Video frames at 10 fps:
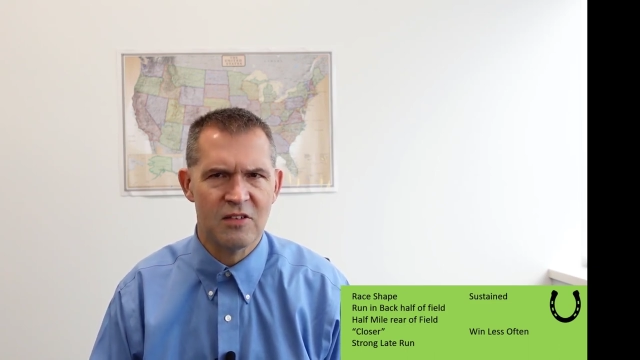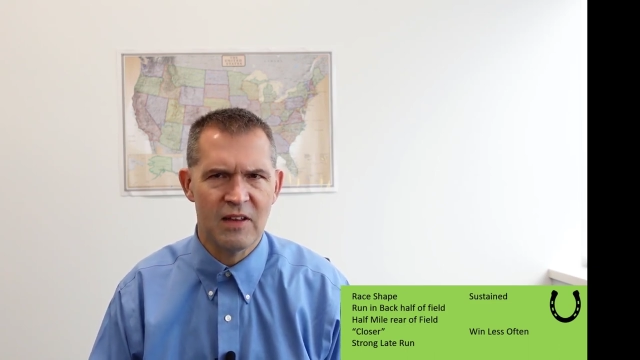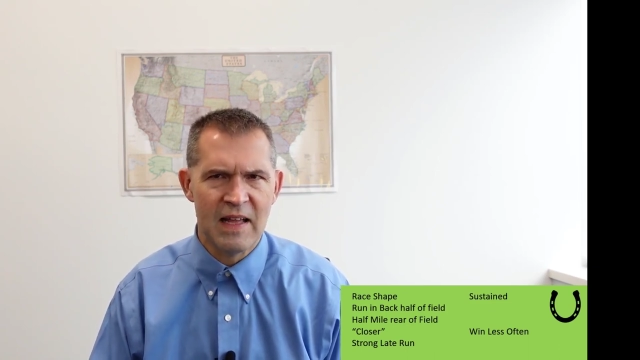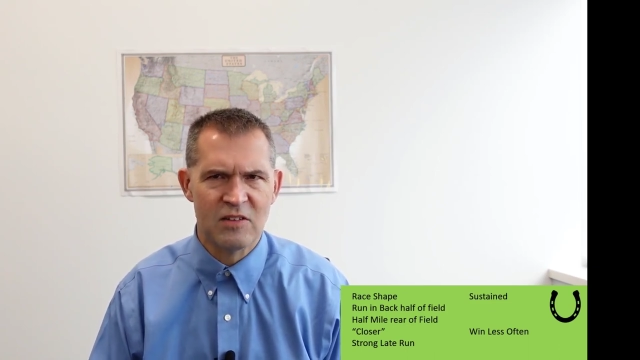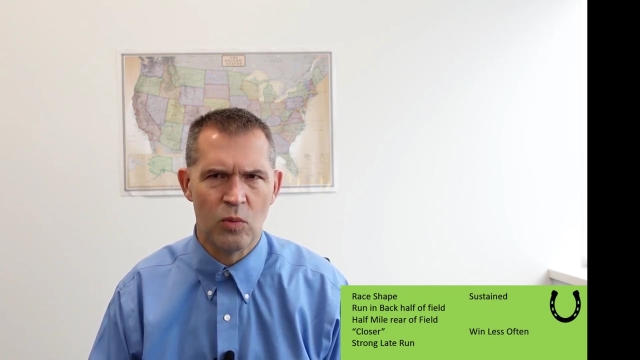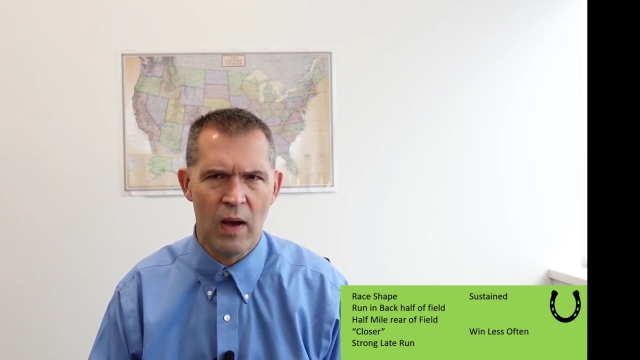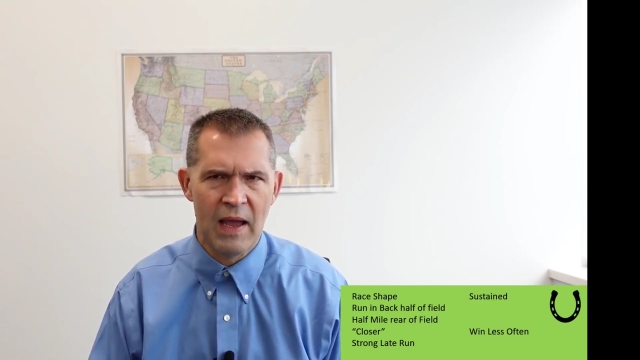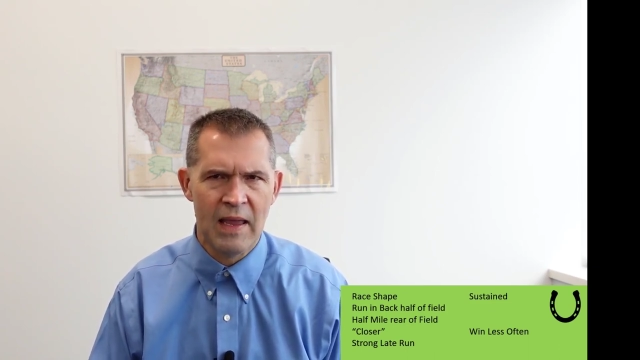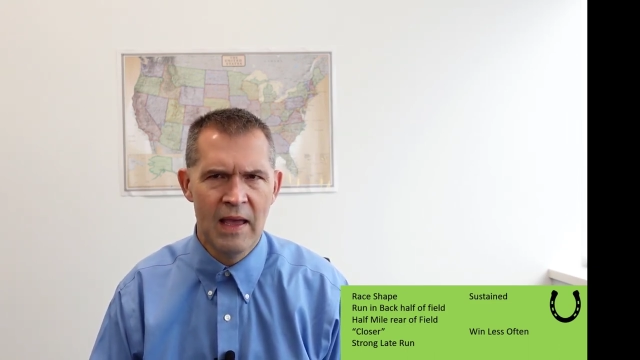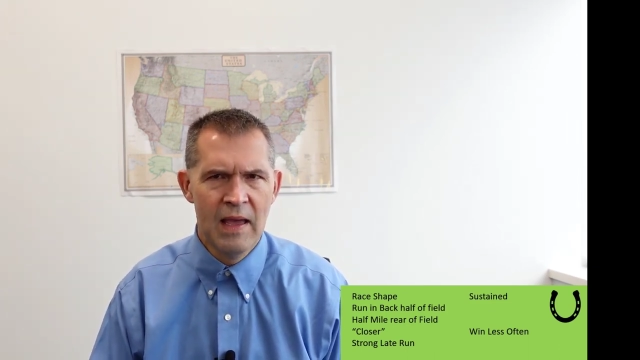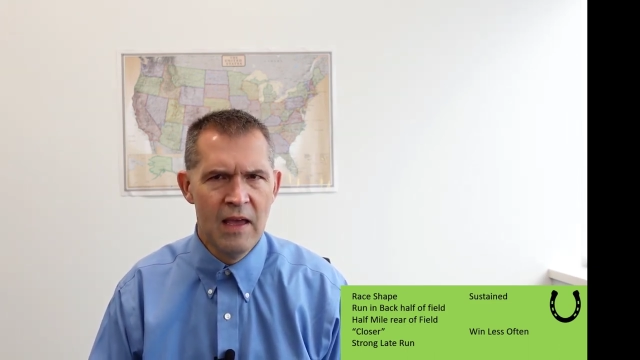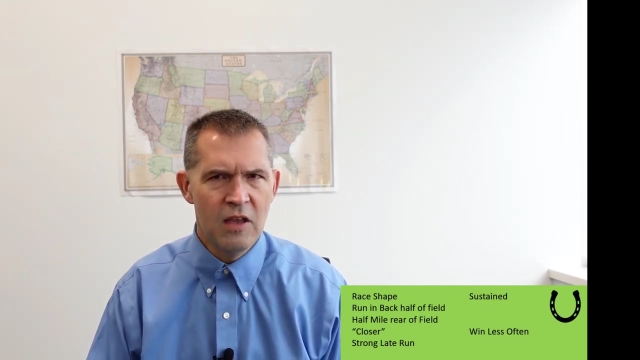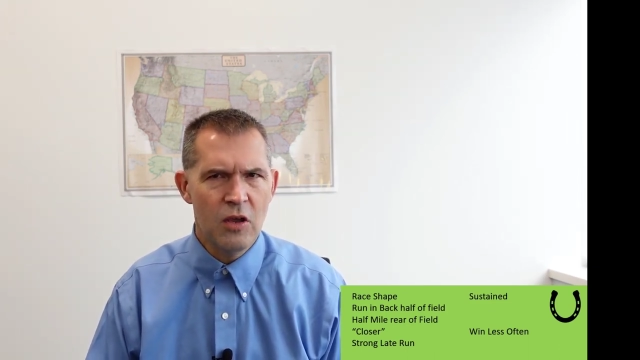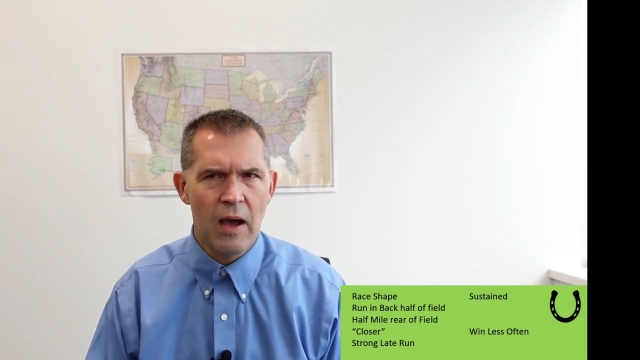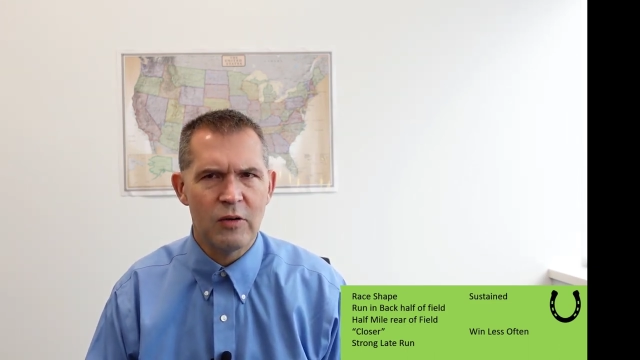So that's why
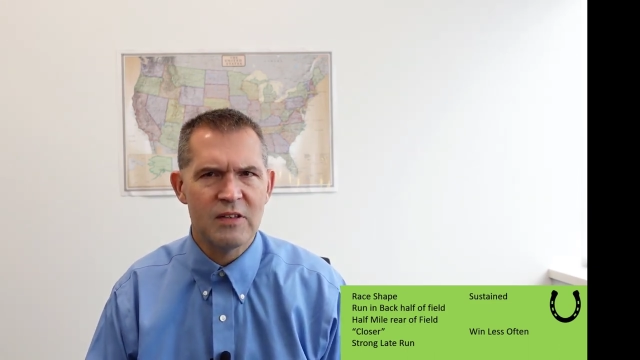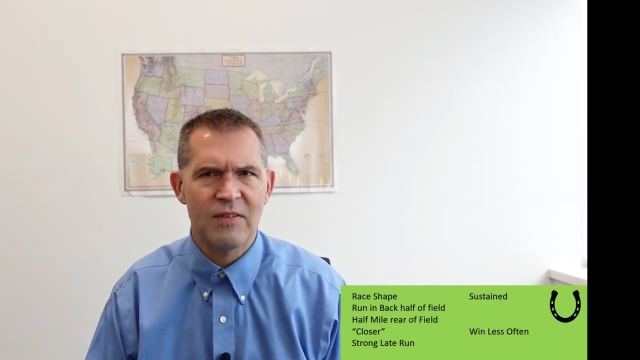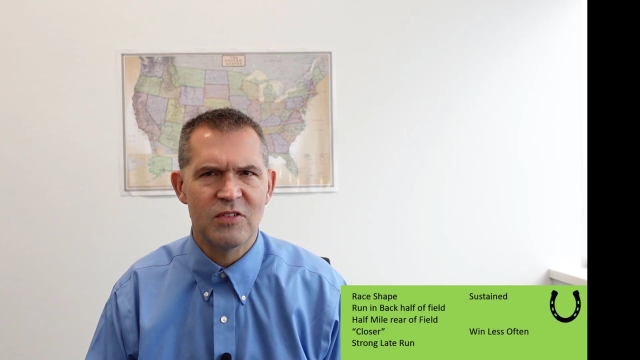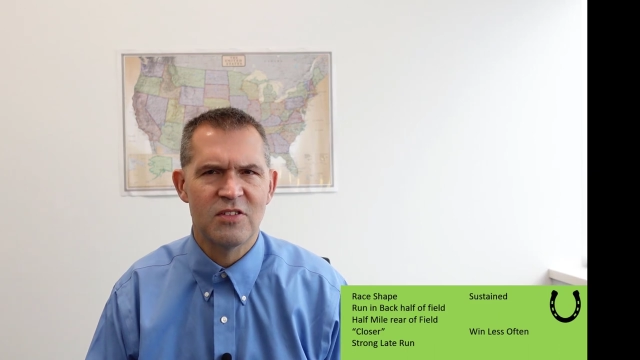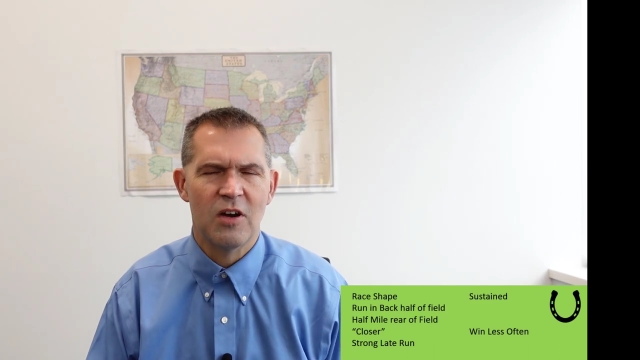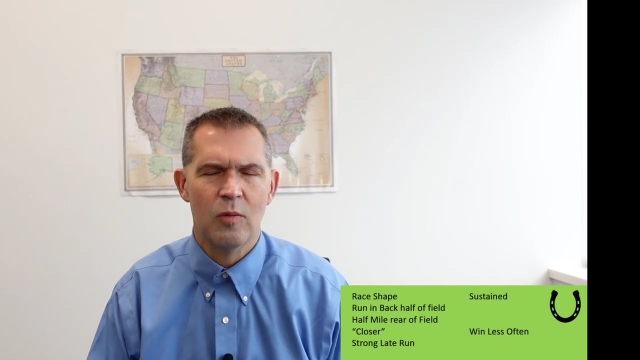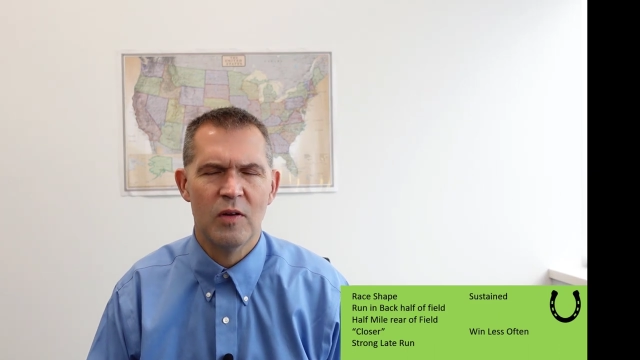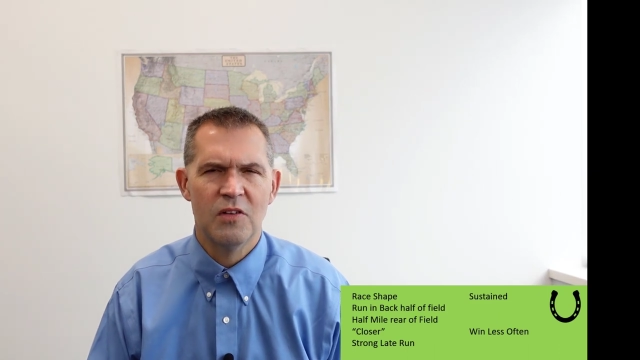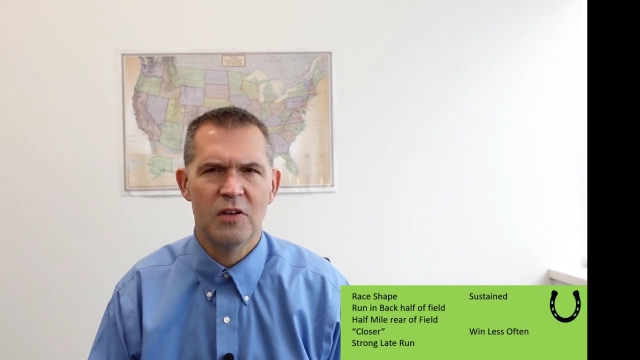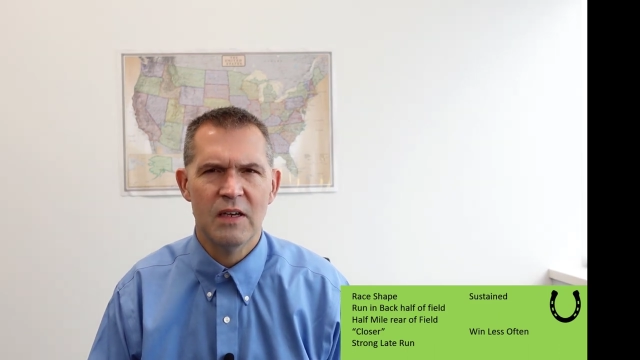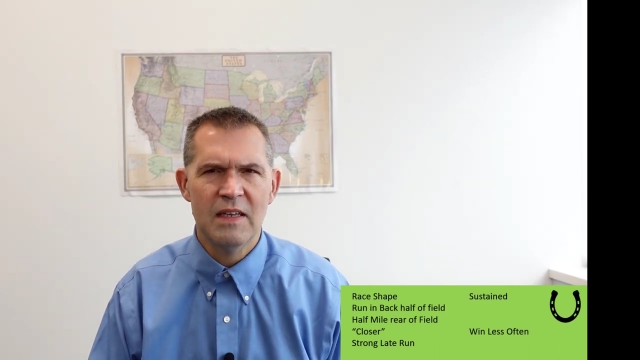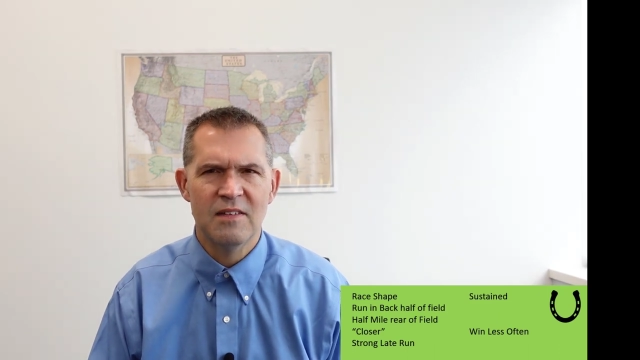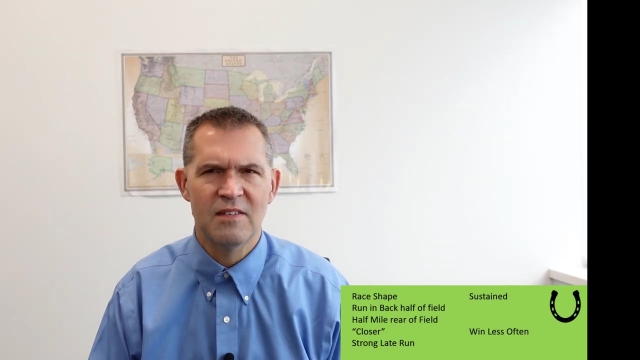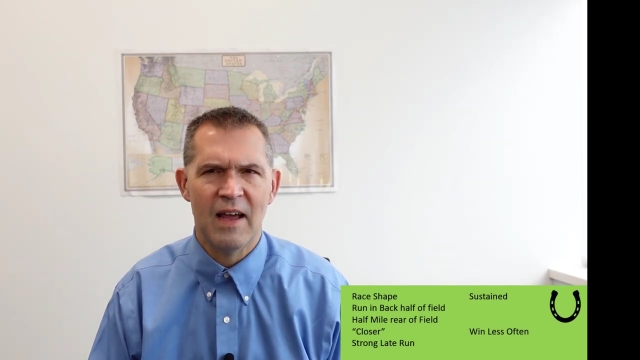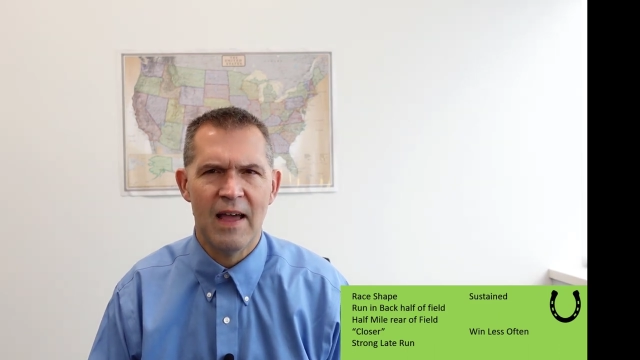you always have to start with your
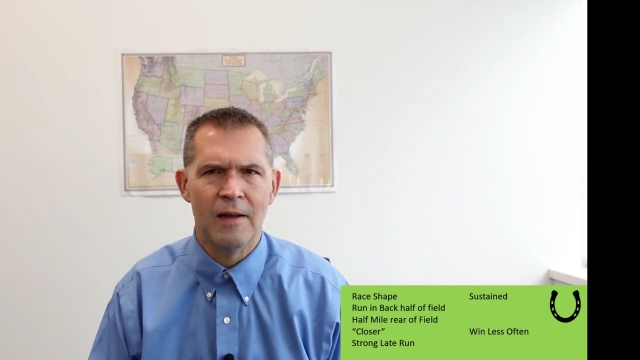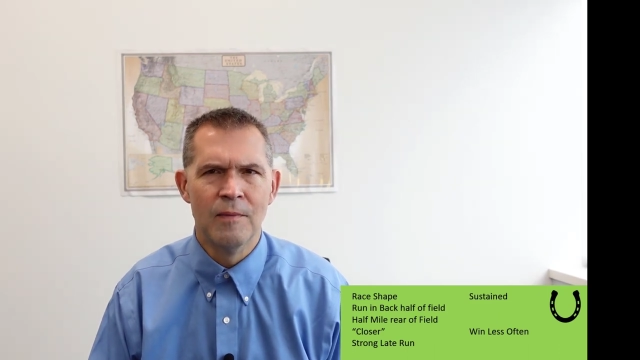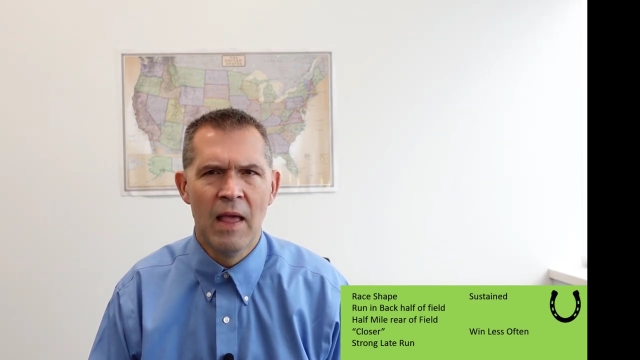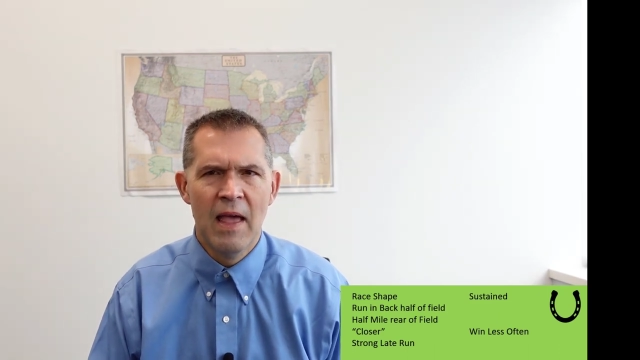E style.